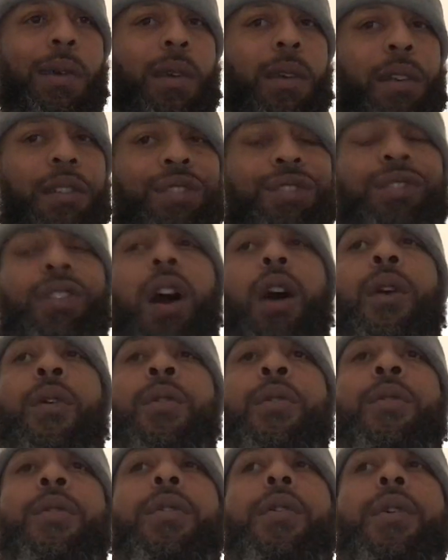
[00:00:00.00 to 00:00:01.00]

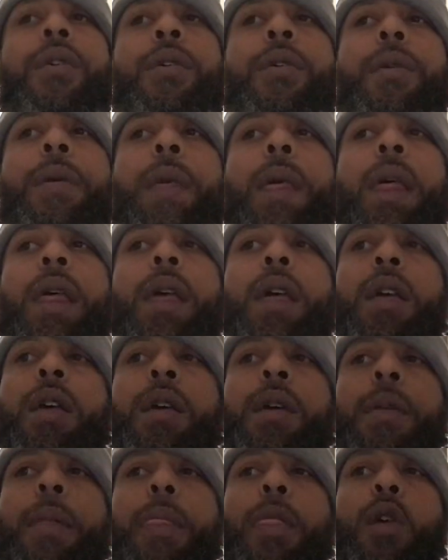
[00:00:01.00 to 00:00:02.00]
So
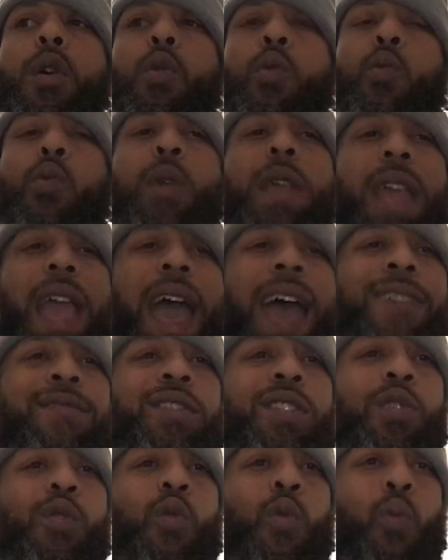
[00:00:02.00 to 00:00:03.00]
we have
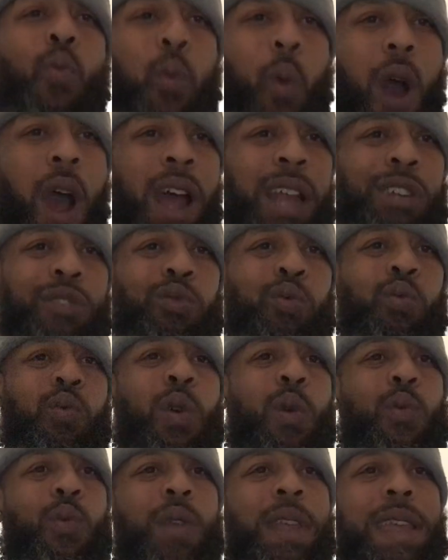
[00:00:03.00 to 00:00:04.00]
to watch
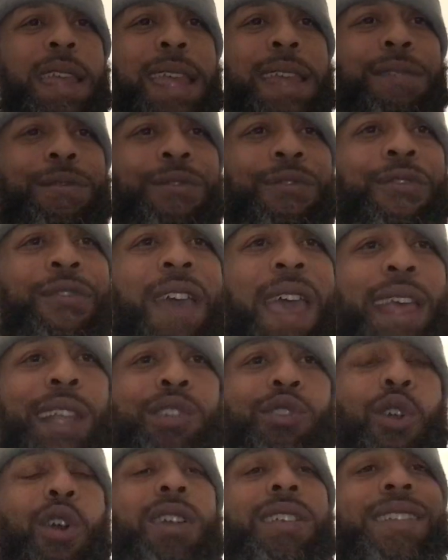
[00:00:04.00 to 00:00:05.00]
what we invest
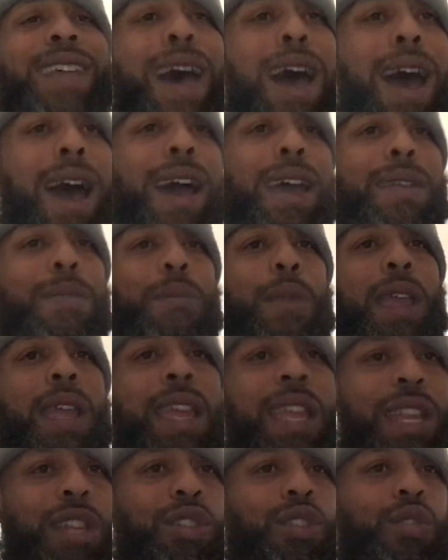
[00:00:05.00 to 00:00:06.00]
our time
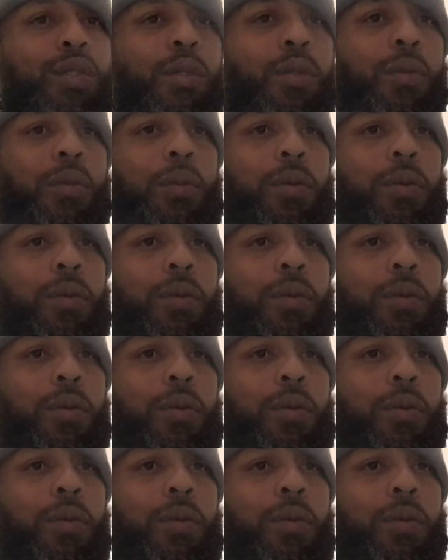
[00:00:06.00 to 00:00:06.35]
into